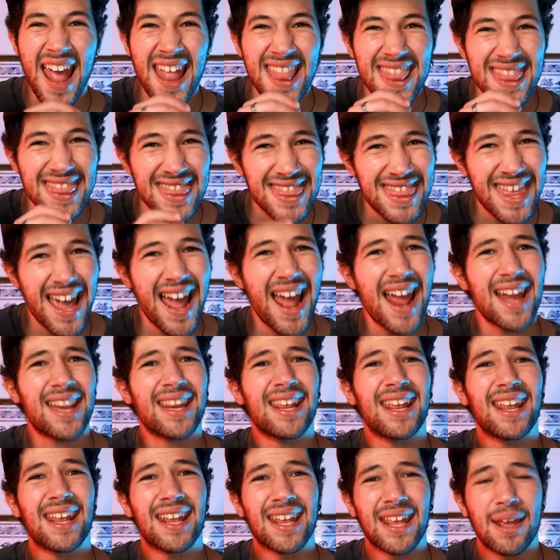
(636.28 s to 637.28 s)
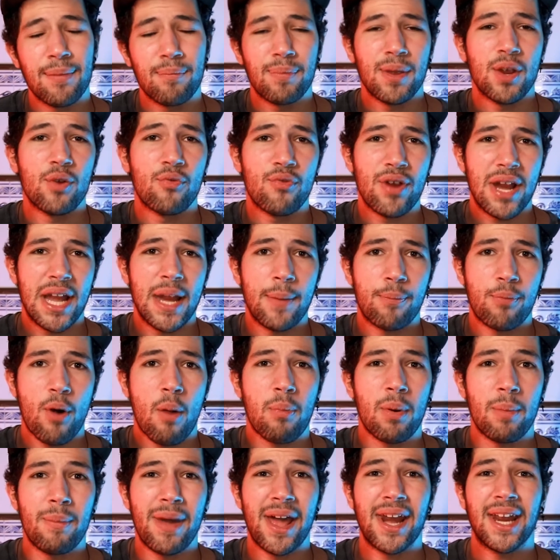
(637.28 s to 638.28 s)
and that can be really
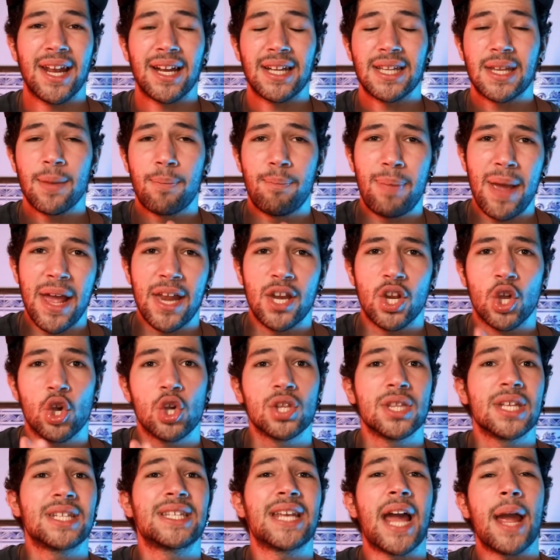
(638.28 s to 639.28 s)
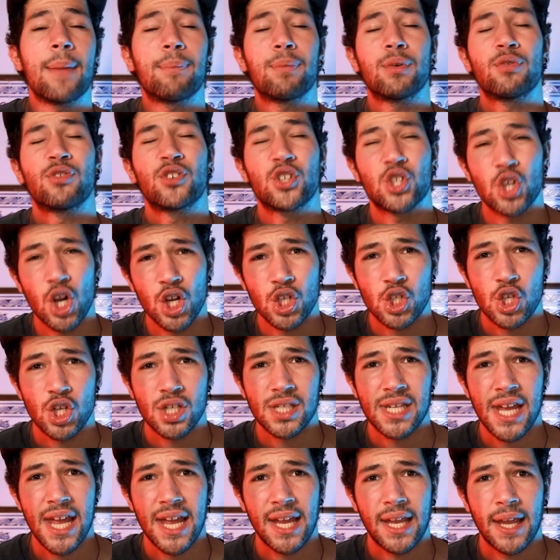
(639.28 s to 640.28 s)
problematic depending on the type of shot you're
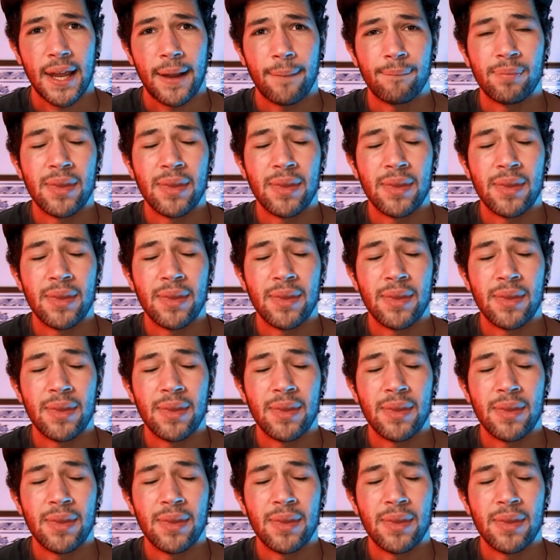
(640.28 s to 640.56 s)
taking.